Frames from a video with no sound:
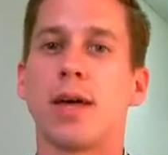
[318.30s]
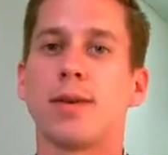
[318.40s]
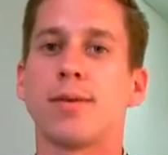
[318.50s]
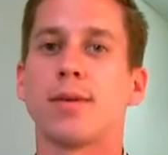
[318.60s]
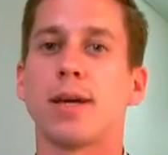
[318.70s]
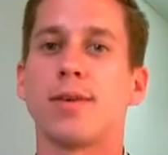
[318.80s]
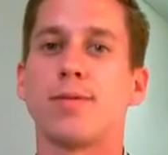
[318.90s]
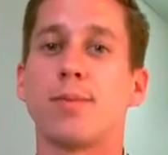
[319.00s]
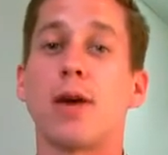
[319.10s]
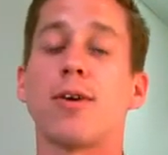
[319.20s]
that kind
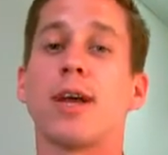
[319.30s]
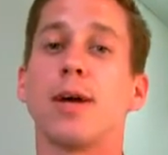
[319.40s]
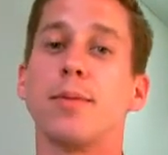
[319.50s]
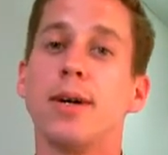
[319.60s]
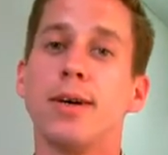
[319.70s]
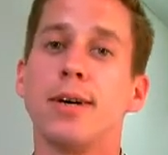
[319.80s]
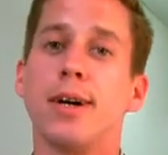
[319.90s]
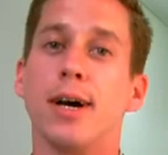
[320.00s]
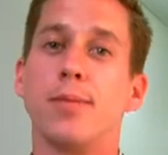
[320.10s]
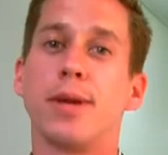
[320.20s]
of paradigm.
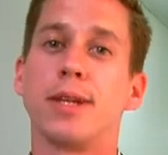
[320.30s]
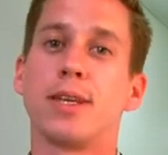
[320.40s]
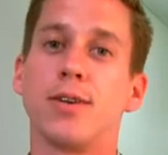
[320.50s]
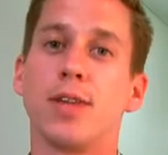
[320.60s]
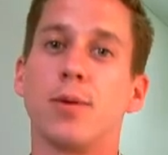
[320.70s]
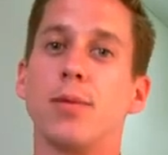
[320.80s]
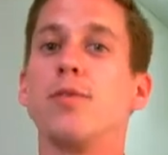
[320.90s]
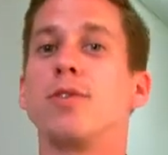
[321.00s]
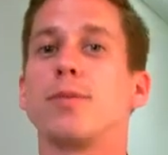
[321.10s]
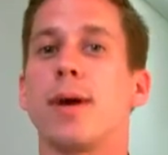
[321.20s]
But until then,
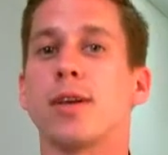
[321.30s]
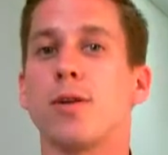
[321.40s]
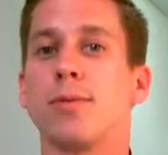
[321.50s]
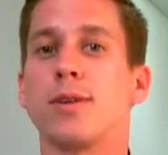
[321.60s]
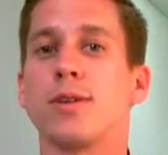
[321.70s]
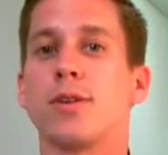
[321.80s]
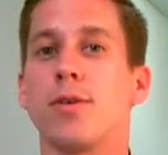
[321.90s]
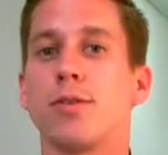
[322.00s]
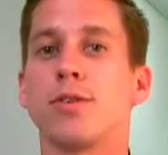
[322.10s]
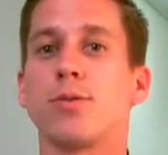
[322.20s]
we'll respect our business
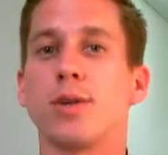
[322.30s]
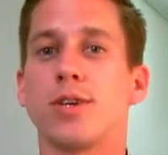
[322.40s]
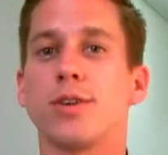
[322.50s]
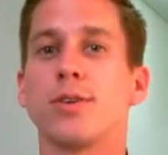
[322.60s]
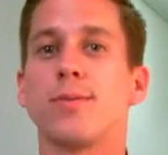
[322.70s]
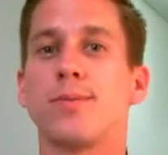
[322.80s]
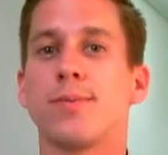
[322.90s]
owners' wishes.